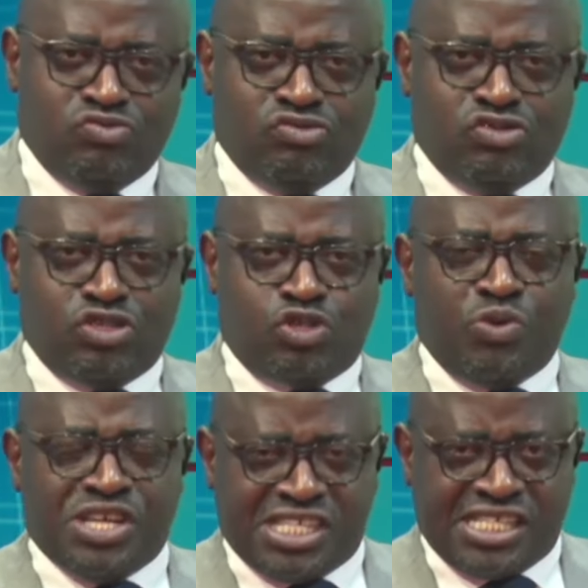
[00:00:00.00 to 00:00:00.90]

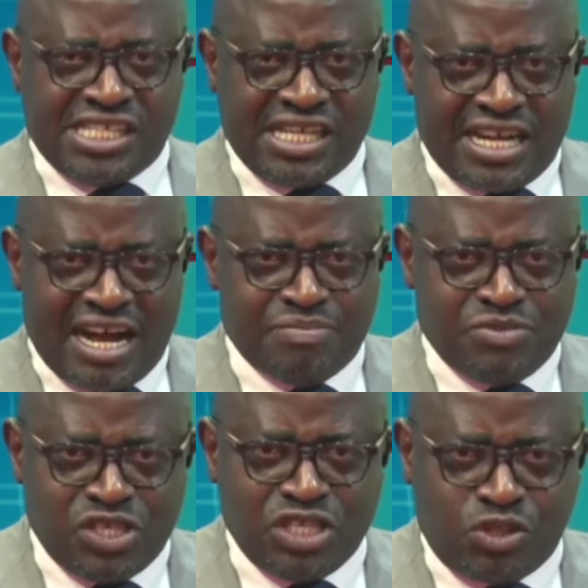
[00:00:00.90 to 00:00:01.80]
twist comes
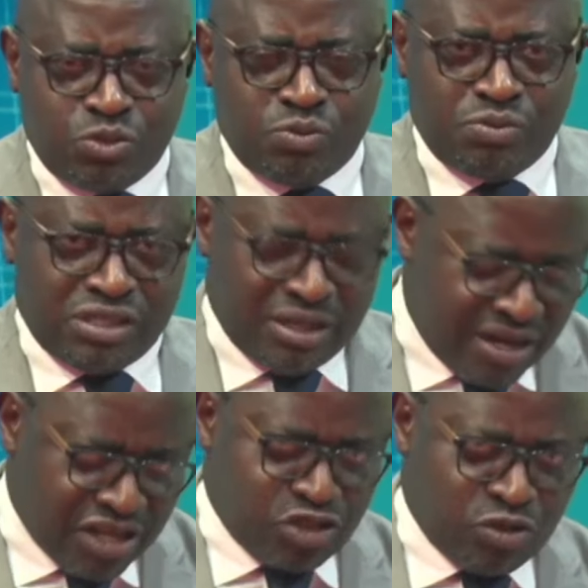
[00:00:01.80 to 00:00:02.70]
into the
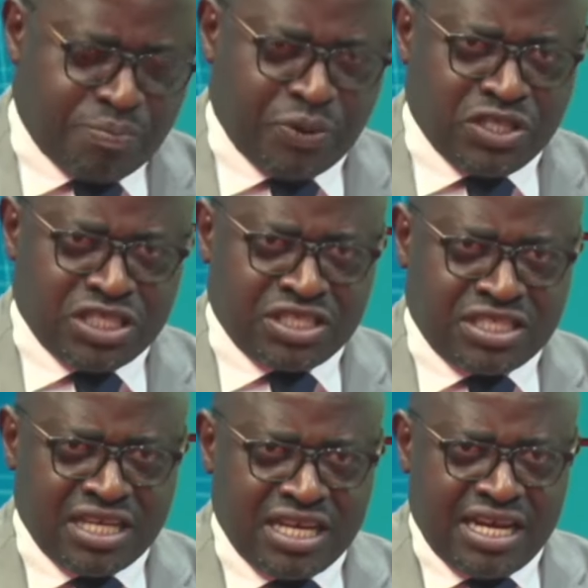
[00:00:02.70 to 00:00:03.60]
national politics?
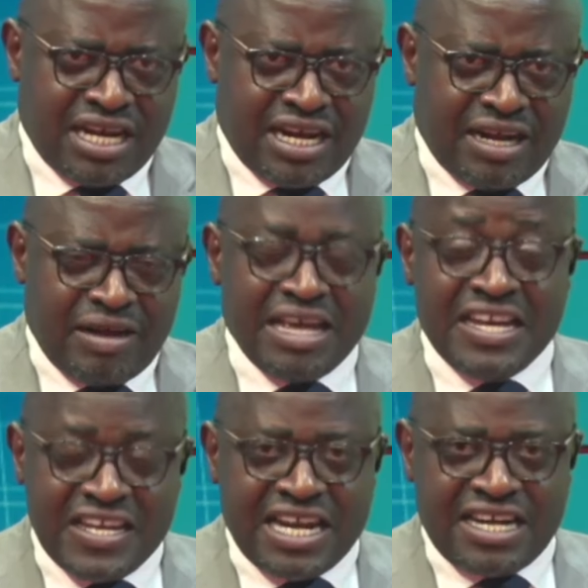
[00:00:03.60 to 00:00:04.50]
A
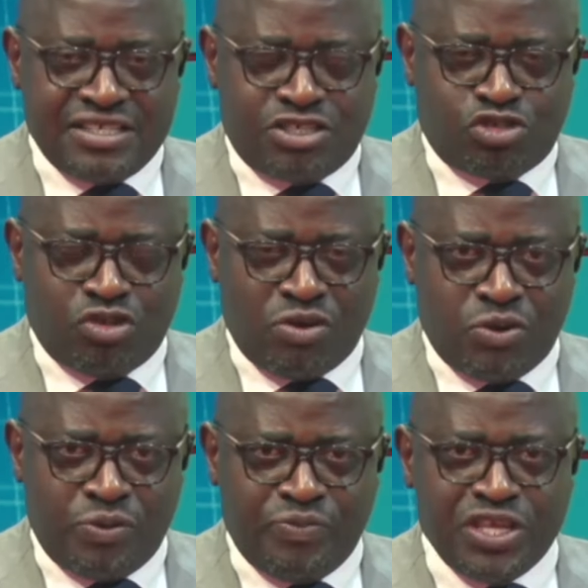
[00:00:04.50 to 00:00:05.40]
leaderless
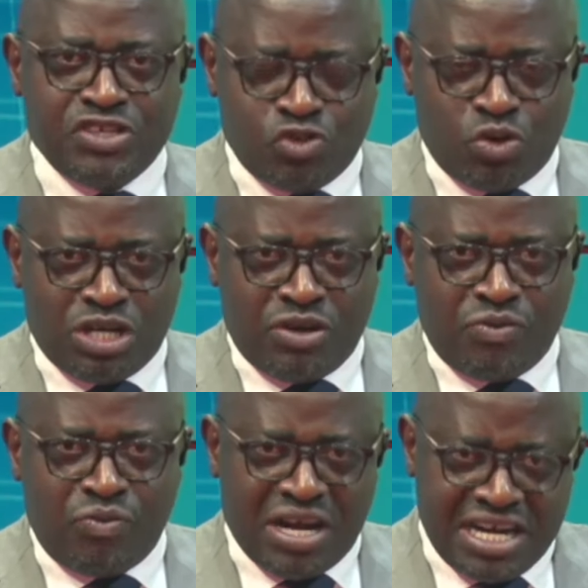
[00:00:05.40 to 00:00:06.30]
struggle is on.
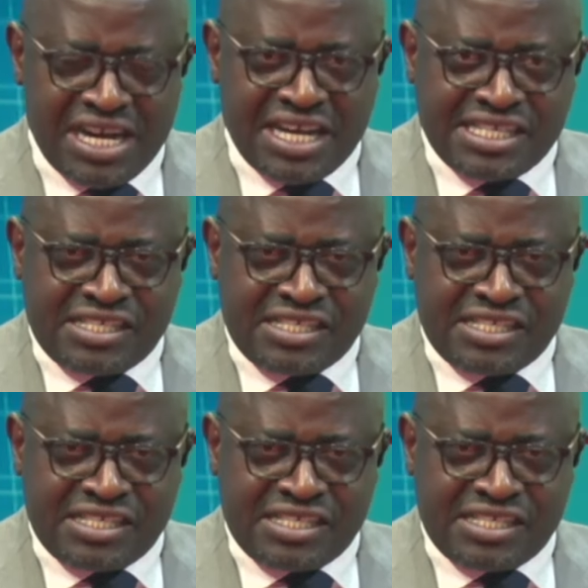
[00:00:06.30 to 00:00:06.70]
What next? Good